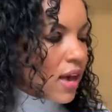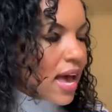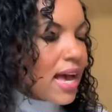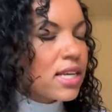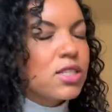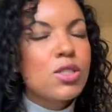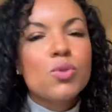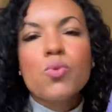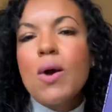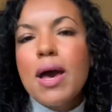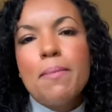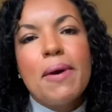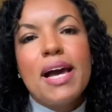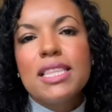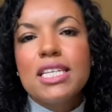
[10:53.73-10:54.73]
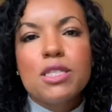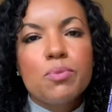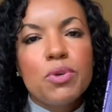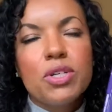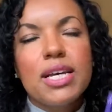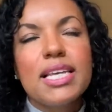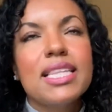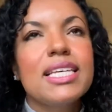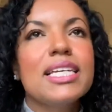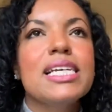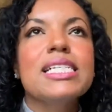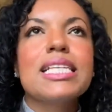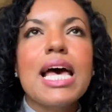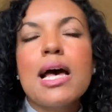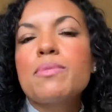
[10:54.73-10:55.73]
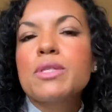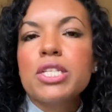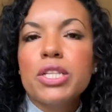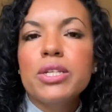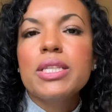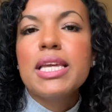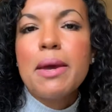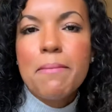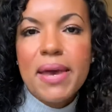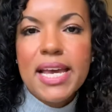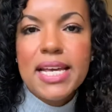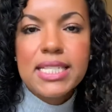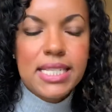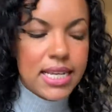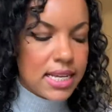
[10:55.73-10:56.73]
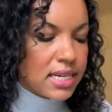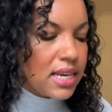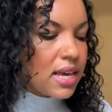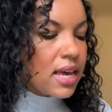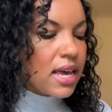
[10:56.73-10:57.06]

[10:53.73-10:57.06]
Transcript: I swear by this book. I think it is absolutely amazing.